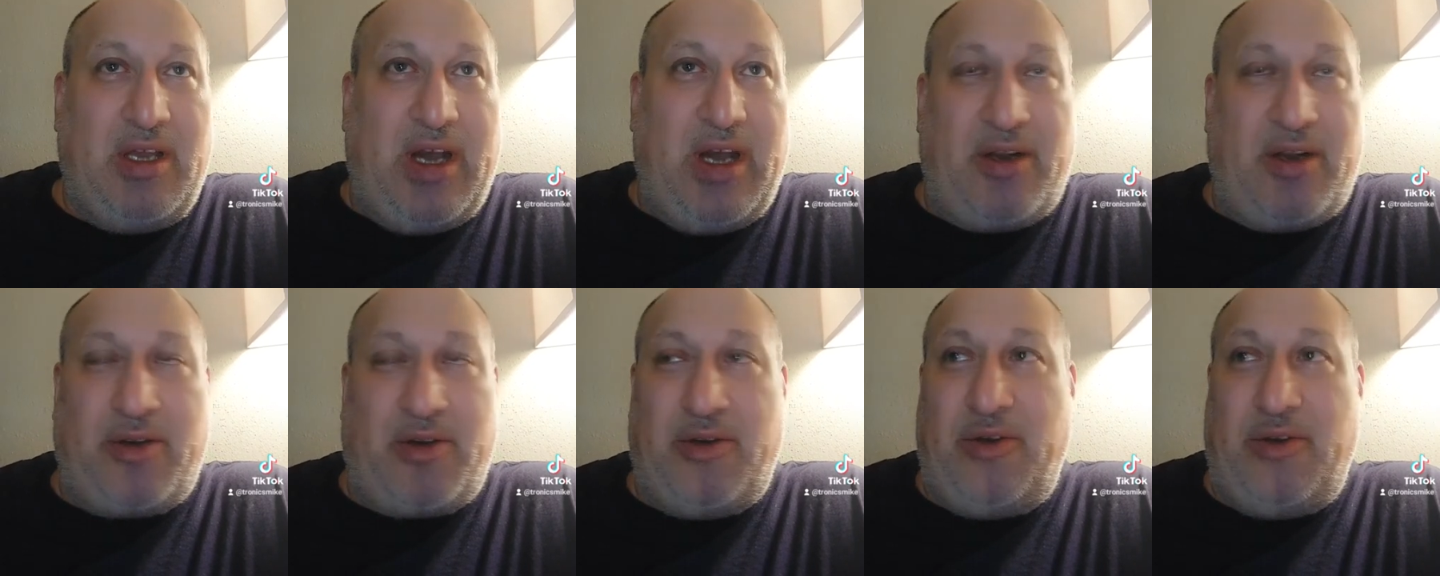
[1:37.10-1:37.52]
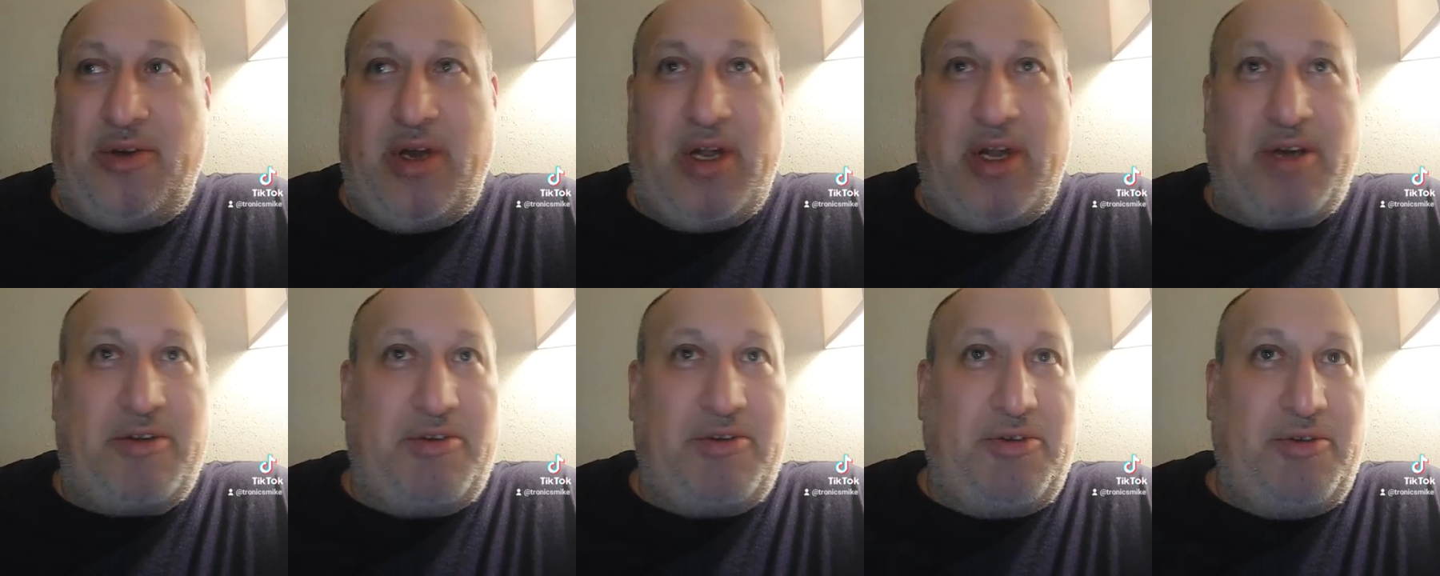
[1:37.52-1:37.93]
I don't know
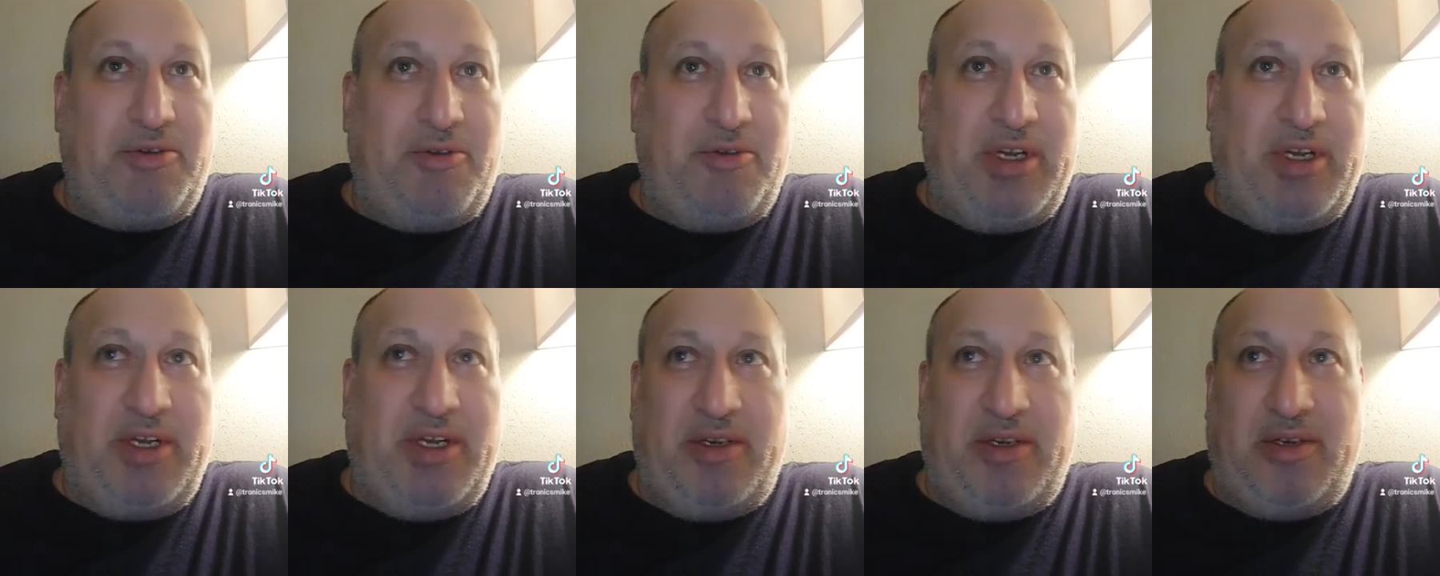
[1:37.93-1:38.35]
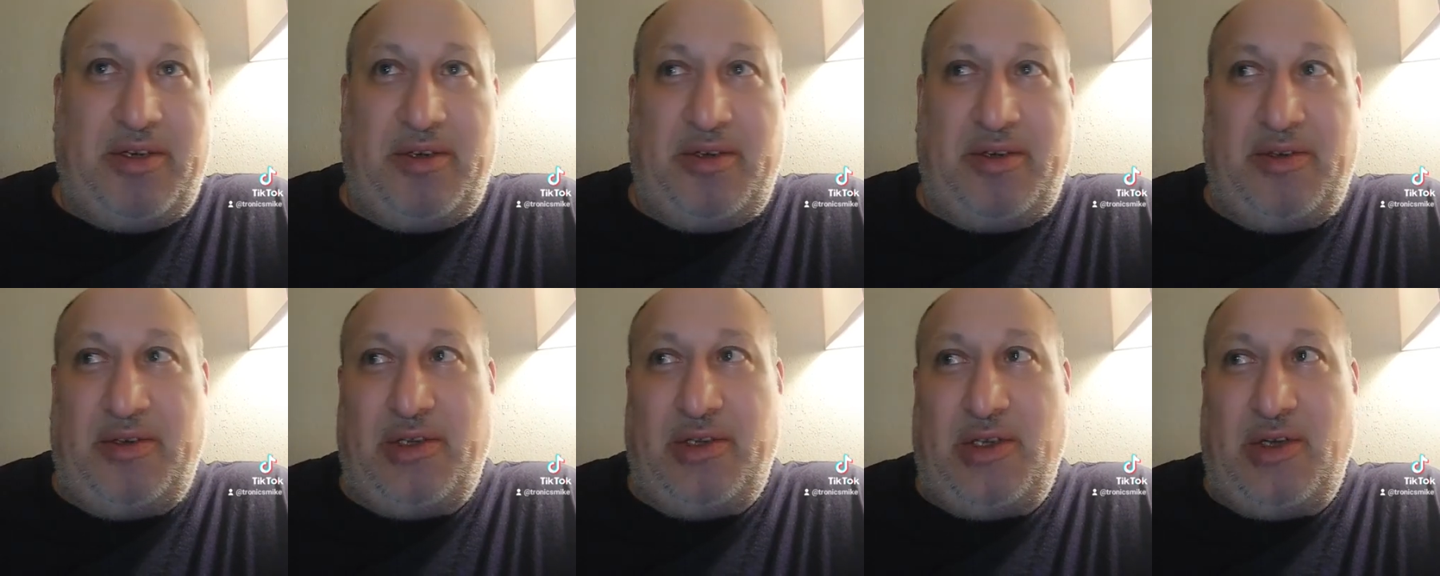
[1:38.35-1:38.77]
how to do it,
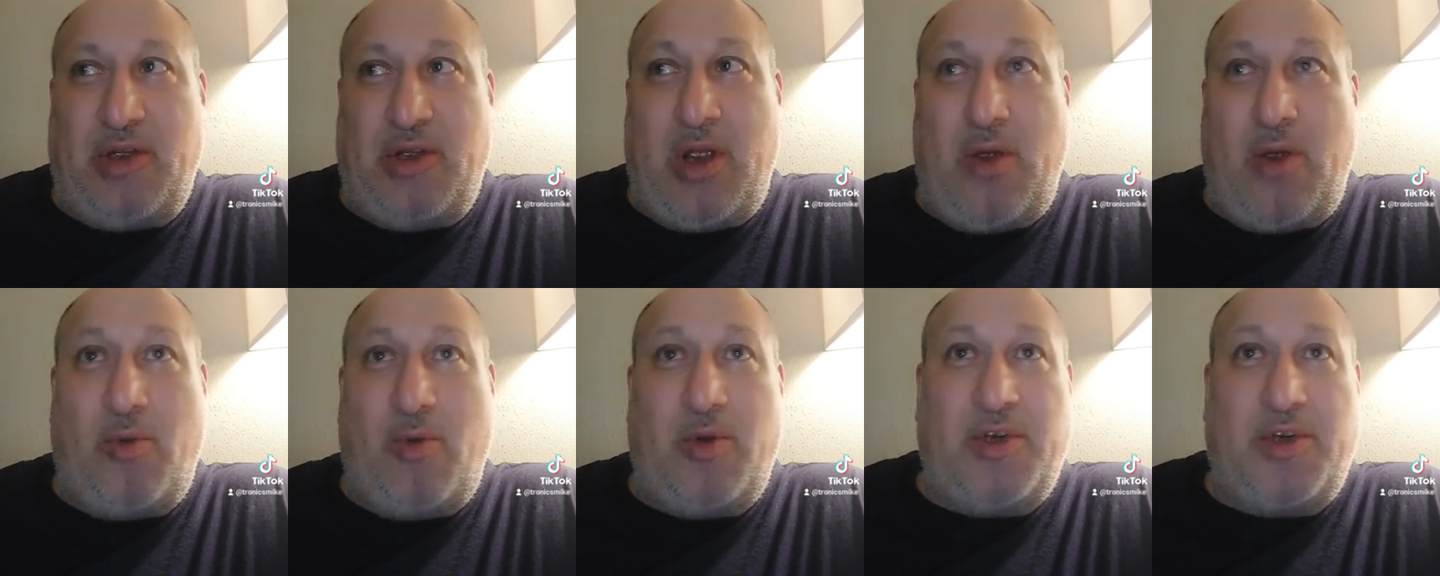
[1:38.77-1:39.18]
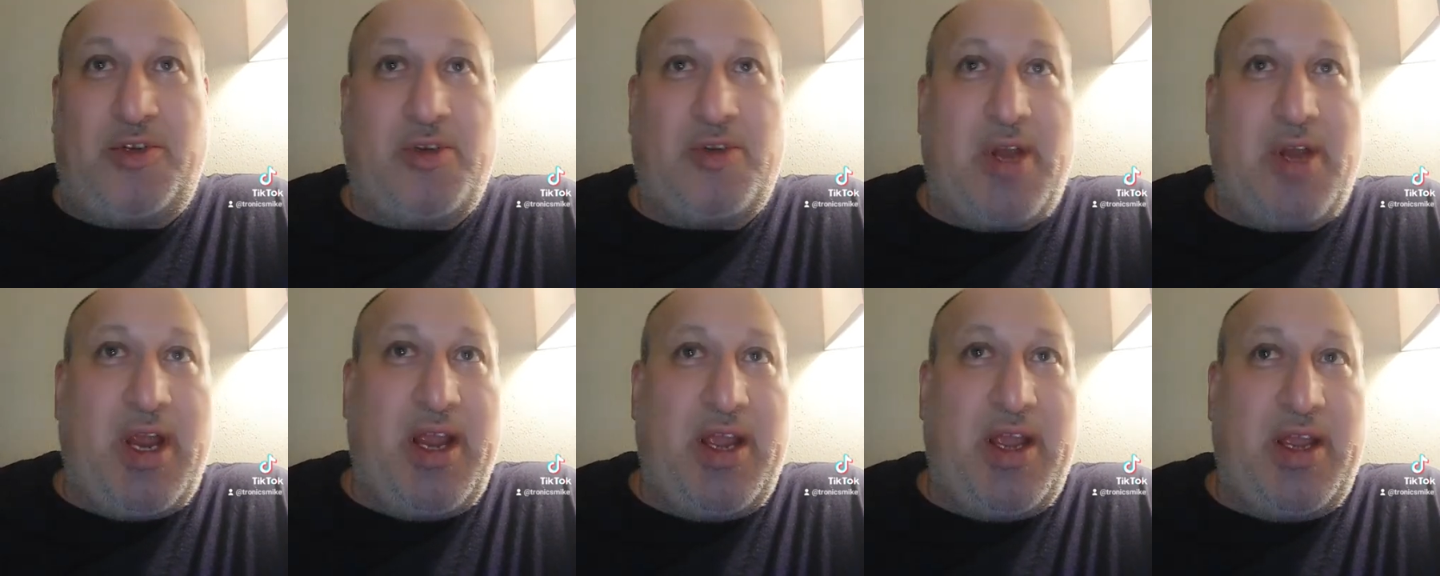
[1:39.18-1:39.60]
or I would
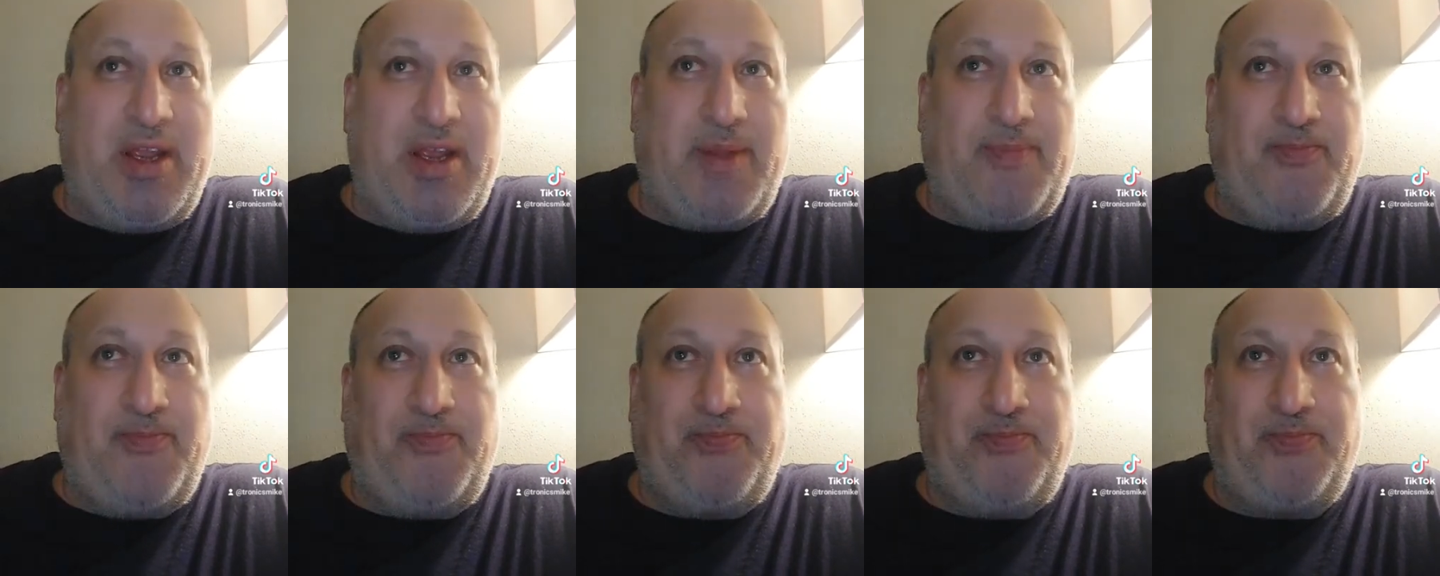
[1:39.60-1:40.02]
try it.